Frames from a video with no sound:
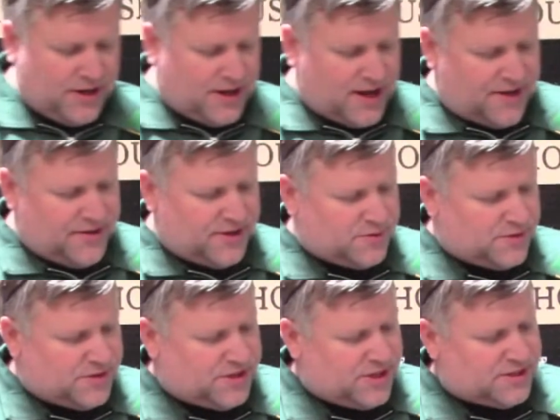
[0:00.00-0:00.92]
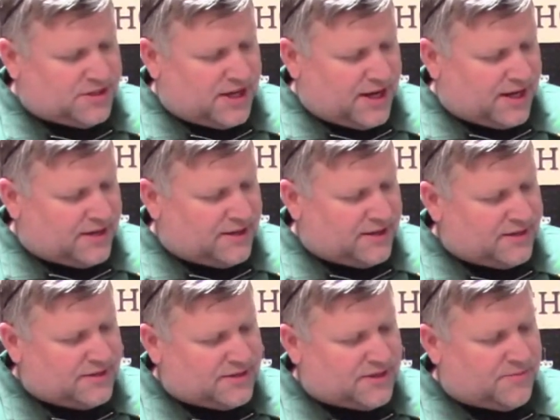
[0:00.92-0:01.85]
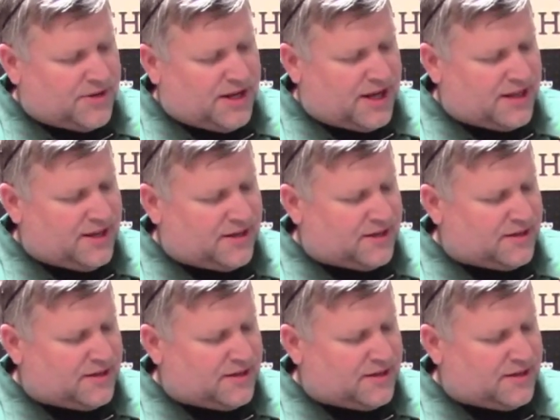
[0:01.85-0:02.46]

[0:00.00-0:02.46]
And this was just like somebody, I think